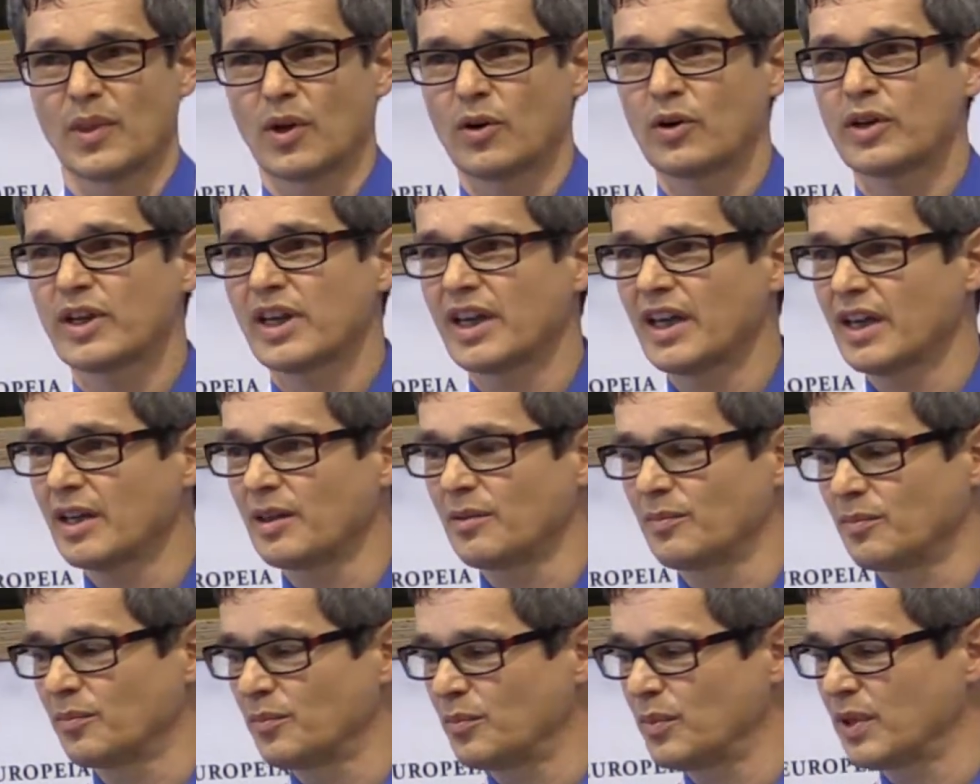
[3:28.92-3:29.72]

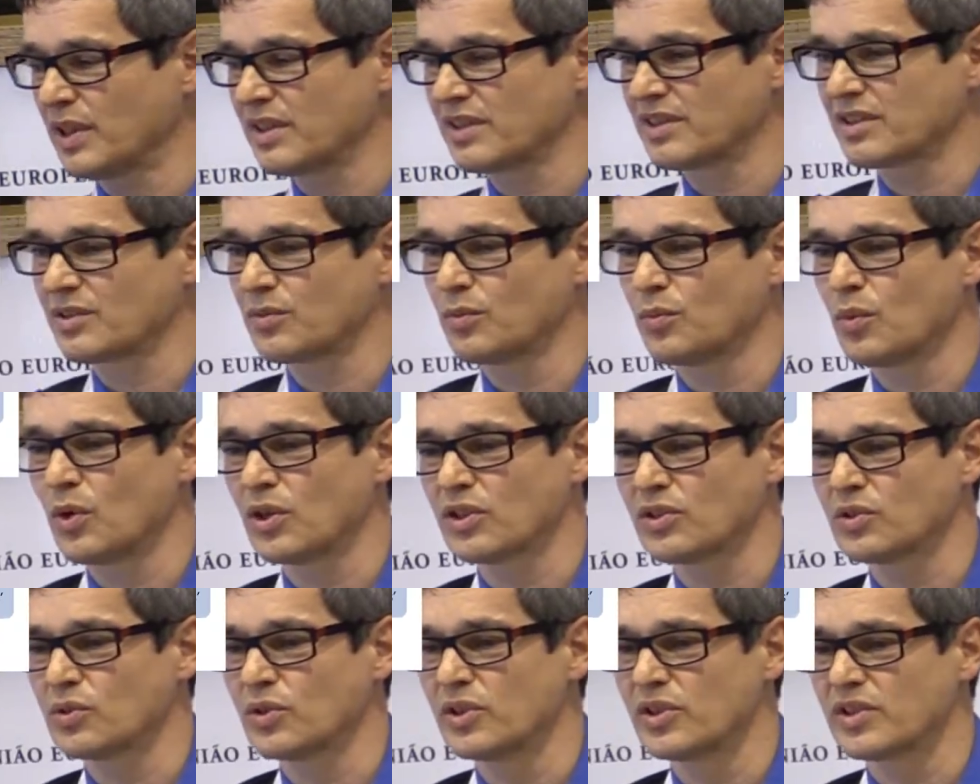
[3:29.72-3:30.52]
Okay, but
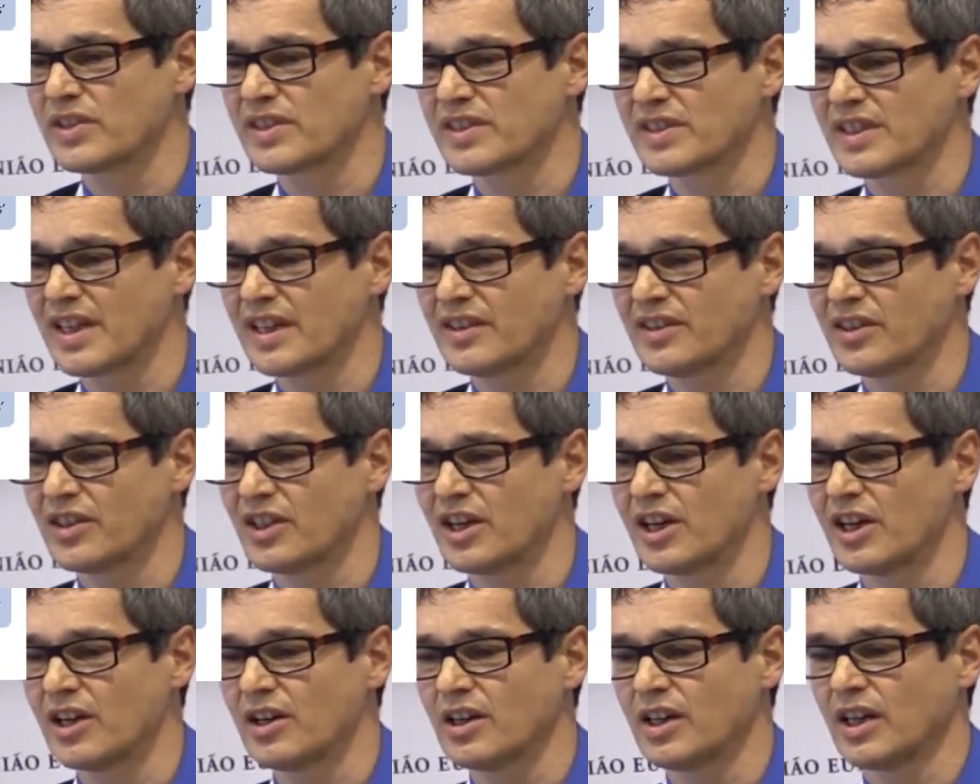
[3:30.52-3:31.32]
what do you set
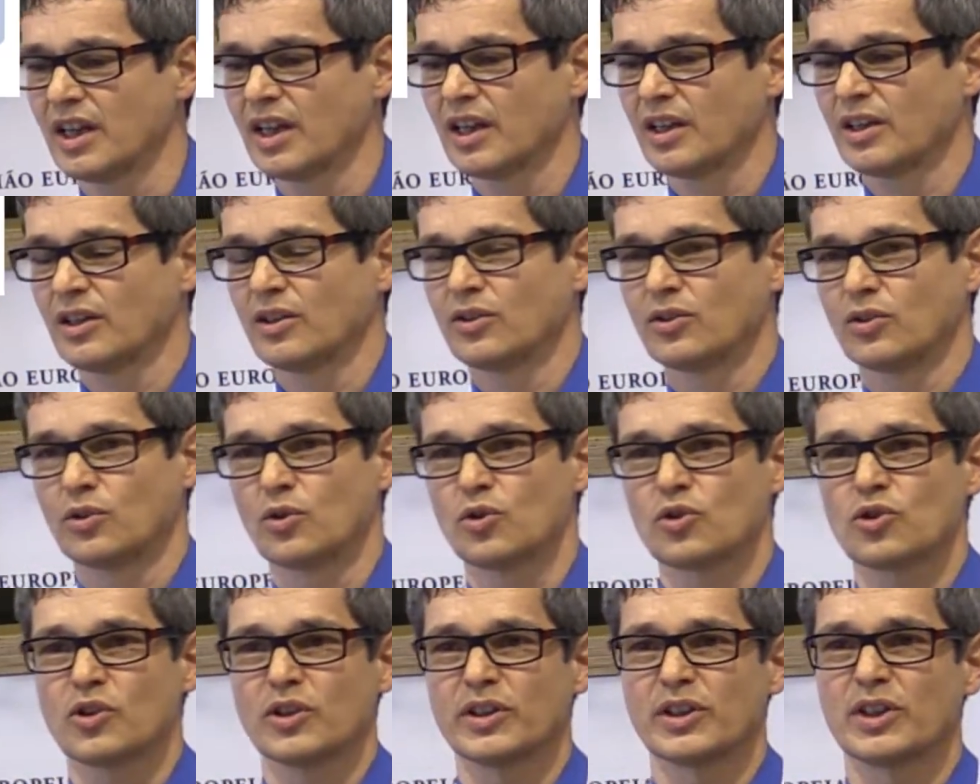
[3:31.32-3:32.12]
there?
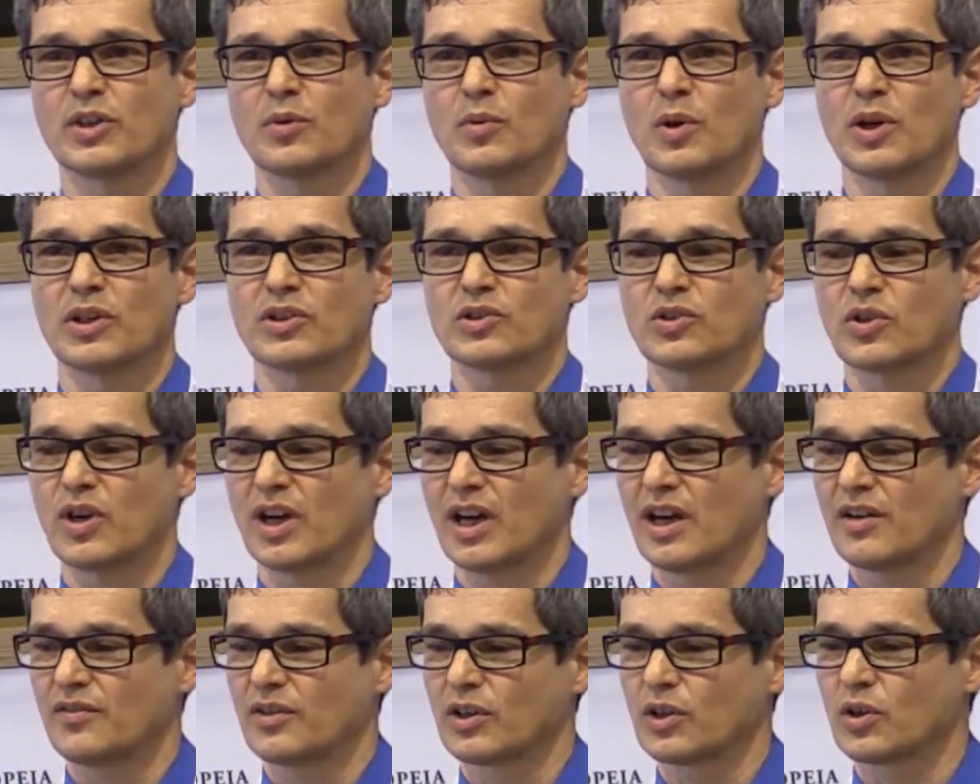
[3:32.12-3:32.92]
Usually you want to
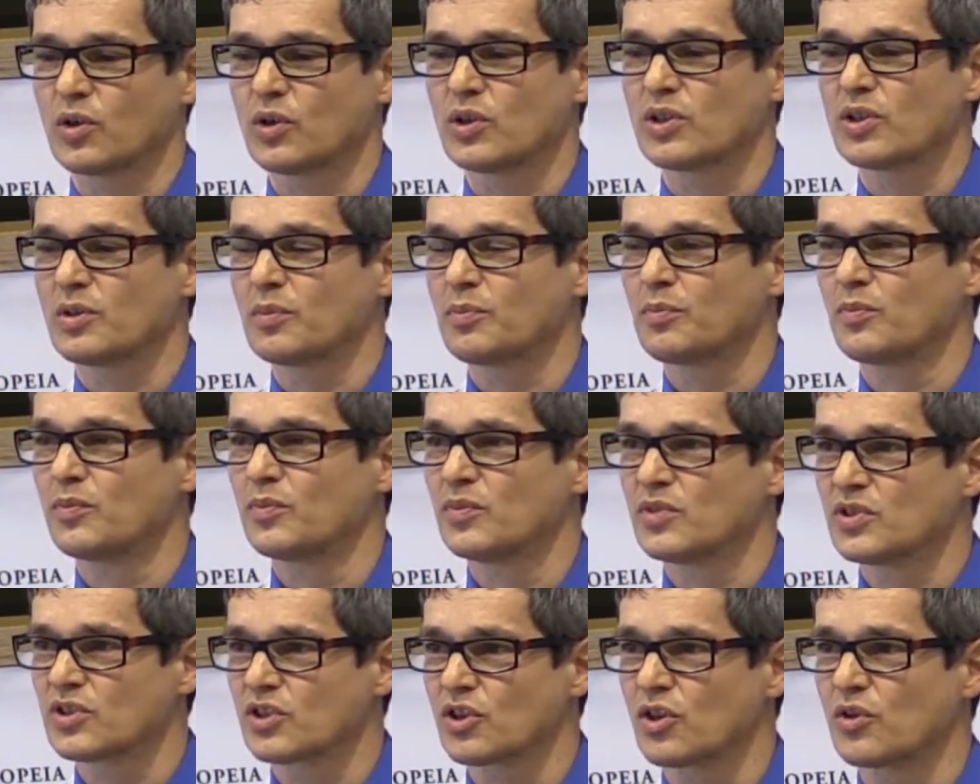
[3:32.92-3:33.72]
have a good
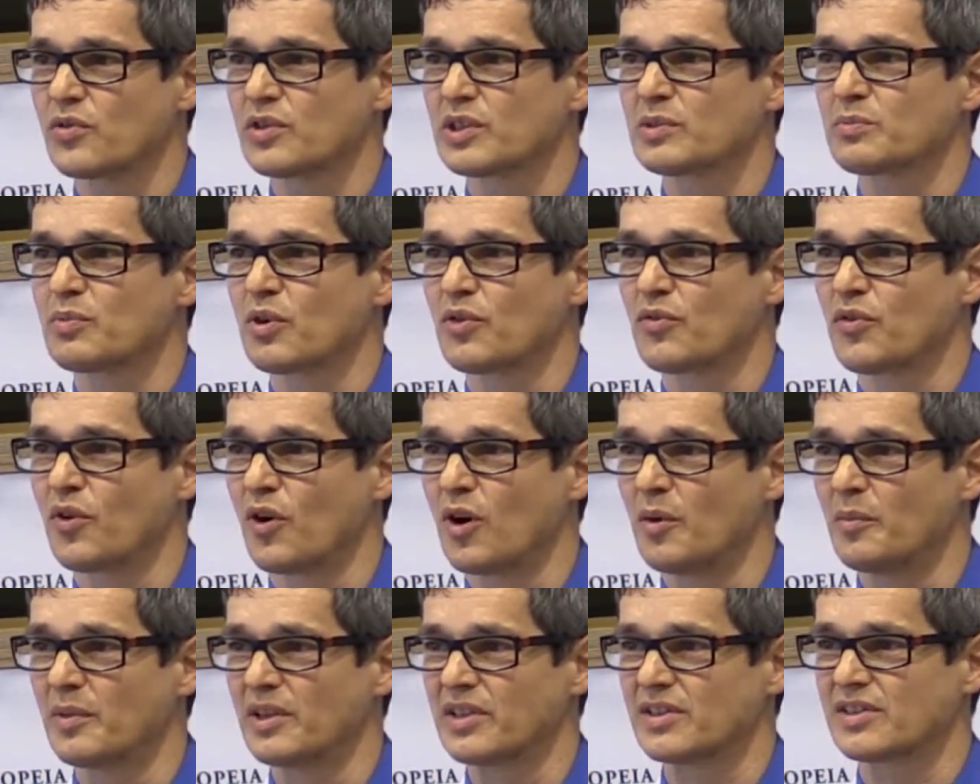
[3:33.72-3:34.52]
service
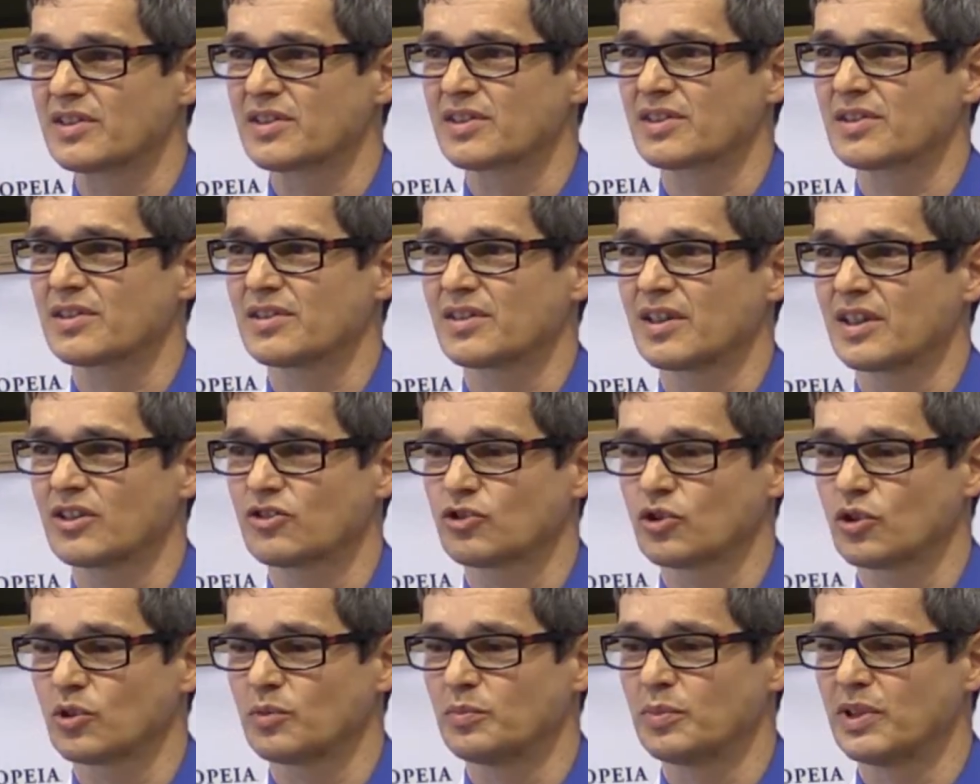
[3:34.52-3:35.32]
performance
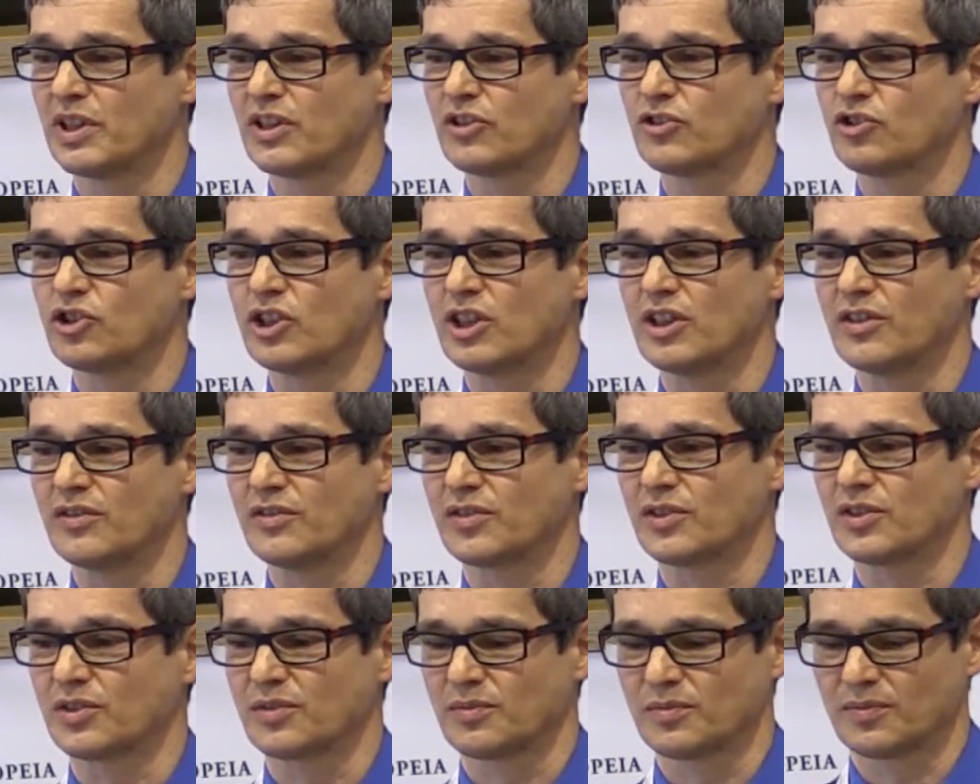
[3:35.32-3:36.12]
that should be
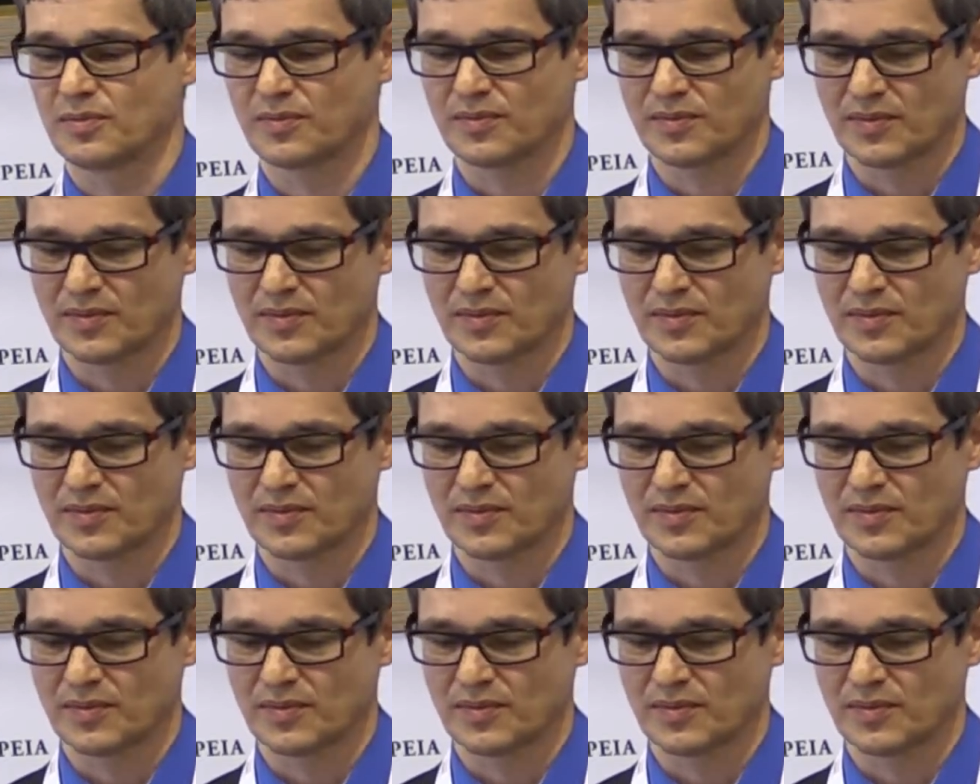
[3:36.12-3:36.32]
achieved.